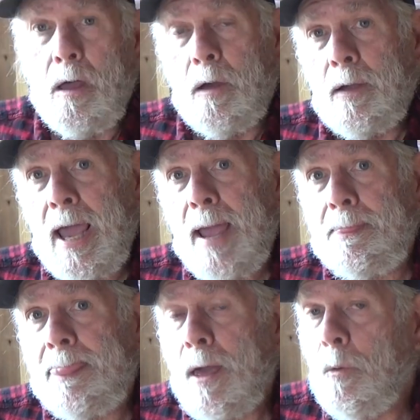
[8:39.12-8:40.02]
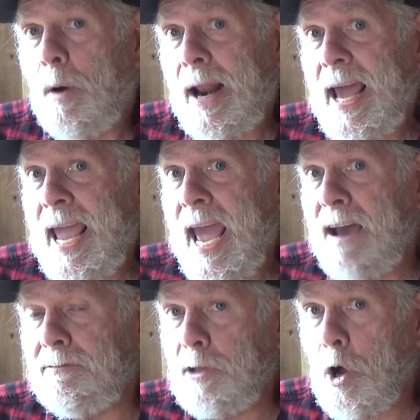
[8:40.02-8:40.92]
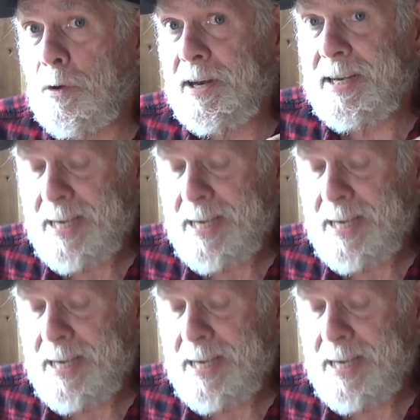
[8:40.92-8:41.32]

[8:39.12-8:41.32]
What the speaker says: Okay, what I have loaded